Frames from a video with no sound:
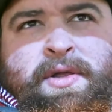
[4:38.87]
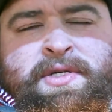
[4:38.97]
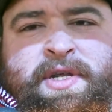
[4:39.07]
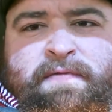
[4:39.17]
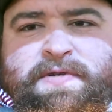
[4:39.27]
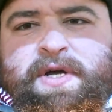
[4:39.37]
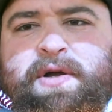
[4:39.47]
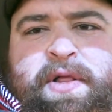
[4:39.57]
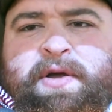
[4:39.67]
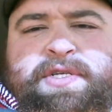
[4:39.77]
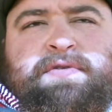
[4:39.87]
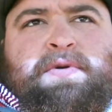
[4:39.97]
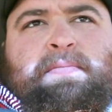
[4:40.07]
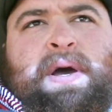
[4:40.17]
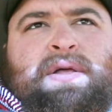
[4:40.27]
this stuff was on clearance from
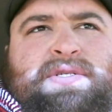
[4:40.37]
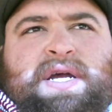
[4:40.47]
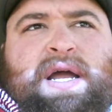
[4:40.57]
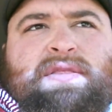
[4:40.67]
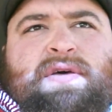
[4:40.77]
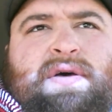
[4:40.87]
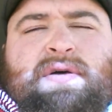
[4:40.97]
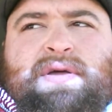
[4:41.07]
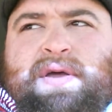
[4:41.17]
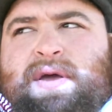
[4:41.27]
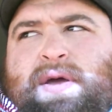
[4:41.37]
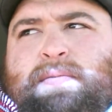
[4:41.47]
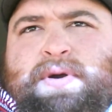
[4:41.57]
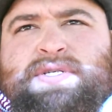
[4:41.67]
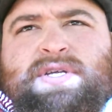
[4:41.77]
Cabela's. I got the
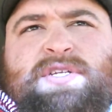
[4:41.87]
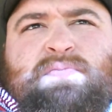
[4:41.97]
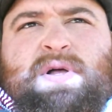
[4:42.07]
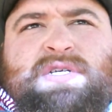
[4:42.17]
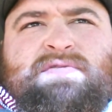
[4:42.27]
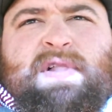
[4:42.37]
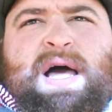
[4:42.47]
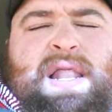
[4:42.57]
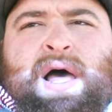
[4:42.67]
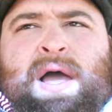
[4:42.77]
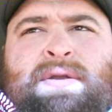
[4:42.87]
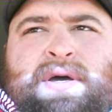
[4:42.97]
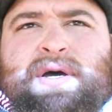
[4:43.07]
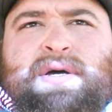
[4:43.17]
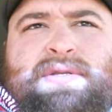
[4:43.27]
Prestige Plus fly line,
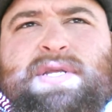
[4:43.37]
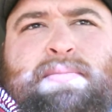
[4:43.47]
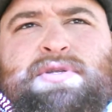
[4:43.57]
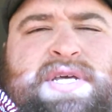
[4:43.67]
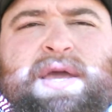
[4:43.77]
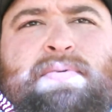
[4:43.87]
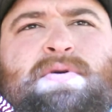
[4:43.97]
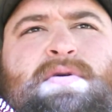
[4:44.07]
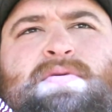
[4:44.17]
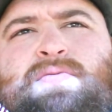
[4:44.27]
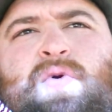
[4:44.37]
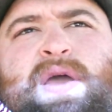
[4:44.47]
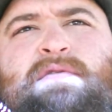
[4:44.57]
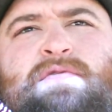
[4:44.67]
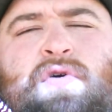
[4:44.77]
double taper
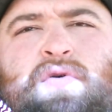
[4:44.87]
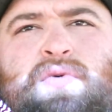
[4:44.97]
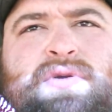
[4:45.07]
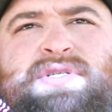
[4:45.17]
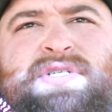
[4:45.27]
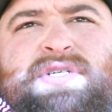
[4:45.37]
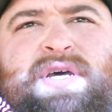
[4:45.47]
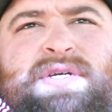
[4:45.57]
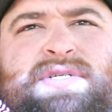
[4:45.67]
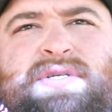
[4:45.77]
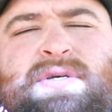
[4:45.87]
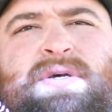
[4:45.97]
weight forward 6,